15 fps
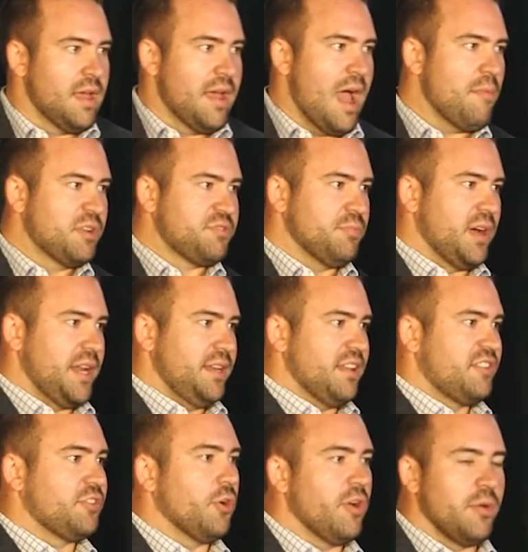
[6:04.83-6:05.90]
How much money
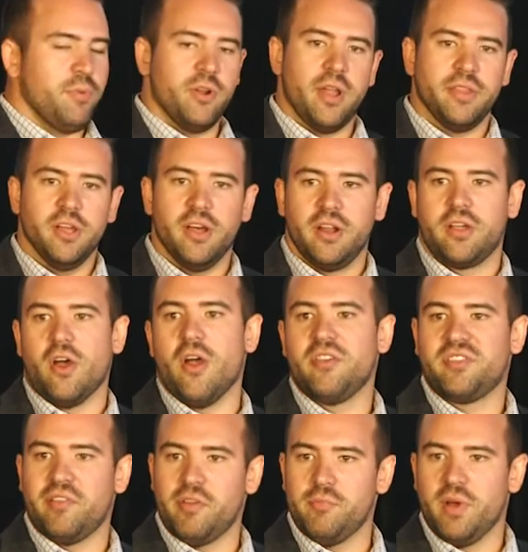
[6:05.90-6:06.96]
does Toyota put on the hood of
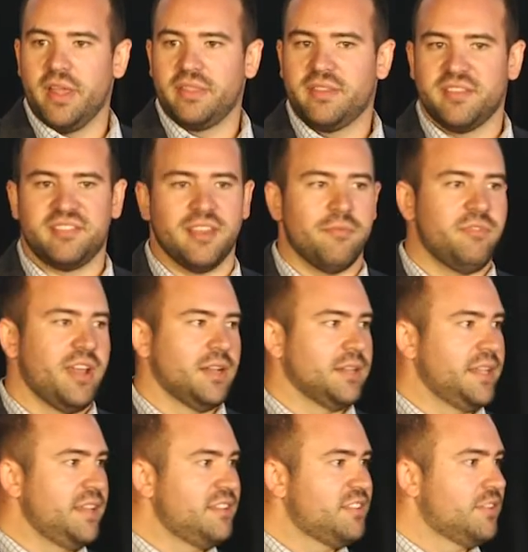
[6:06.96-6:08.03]
cars every month to subvent a
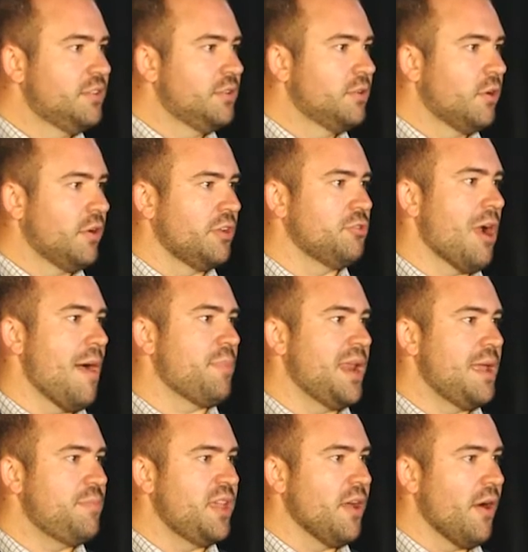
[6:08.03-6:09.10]
lease or to drop an
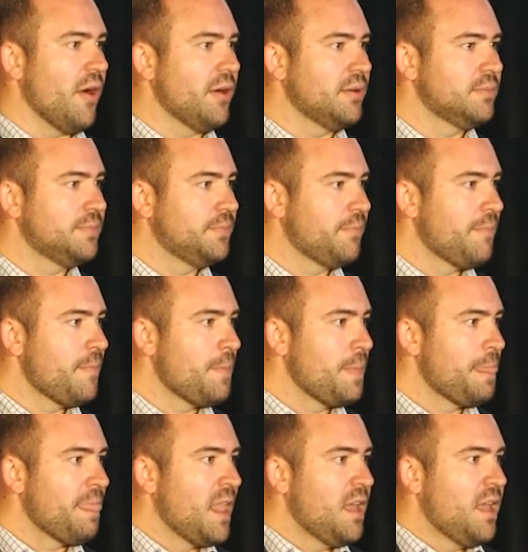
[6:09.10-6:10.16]
APR?
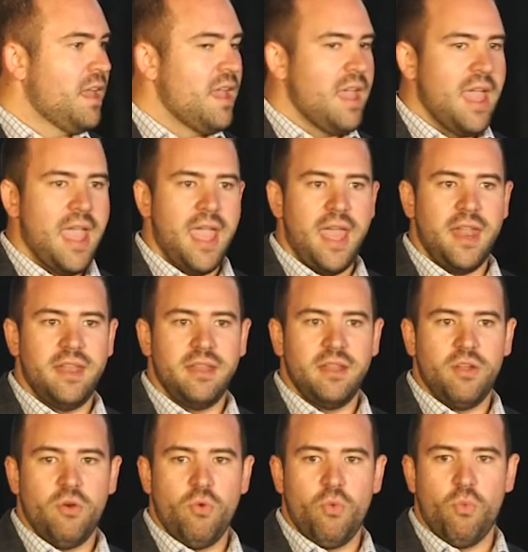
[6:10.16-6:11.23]
And
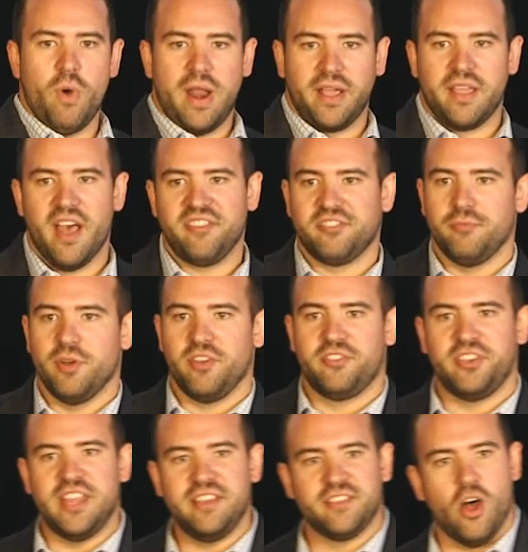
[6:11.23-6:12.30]
when a customer
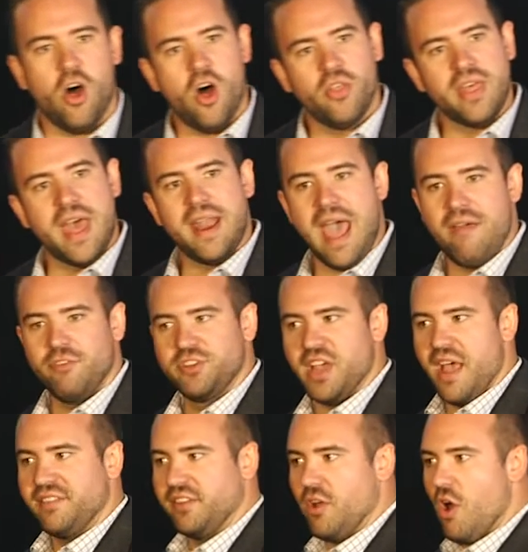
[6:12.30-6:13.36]
sees all that
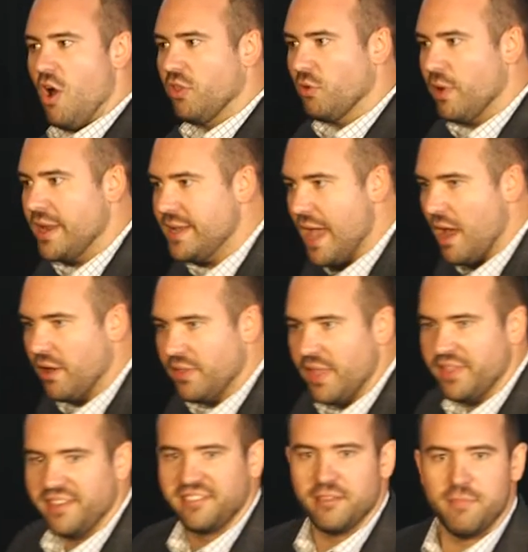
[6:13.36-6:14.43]
advertising all the way down and
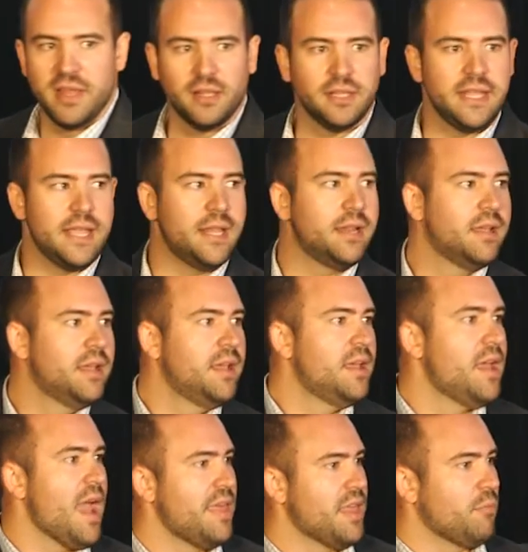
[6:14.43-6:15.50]
then they submit a lead
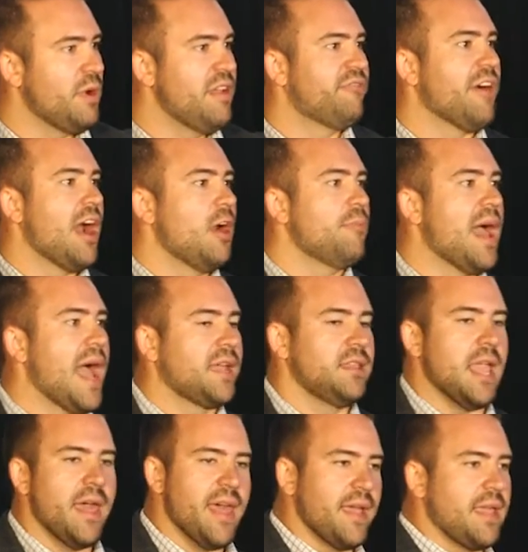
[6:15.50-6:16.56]
and then we fire back,
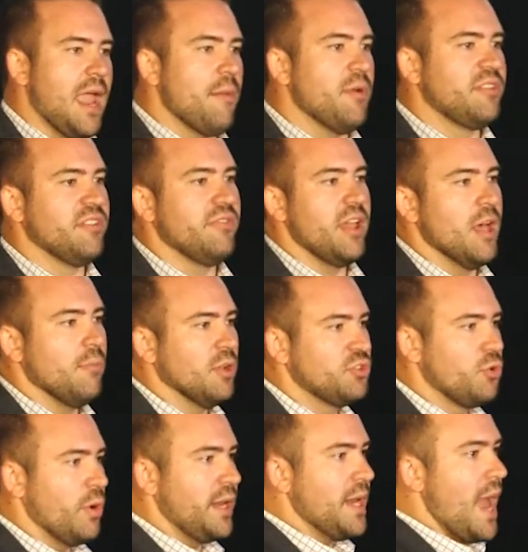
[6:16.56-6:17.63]
yeah, that Camry's available,
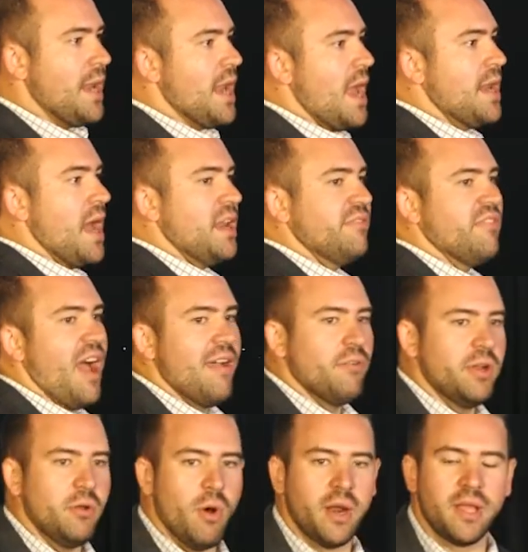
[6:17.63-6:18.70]
$29,995
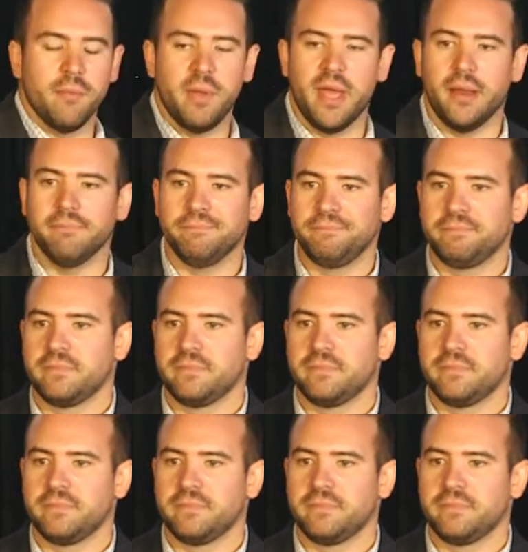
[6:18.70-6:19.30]
when you want to come in.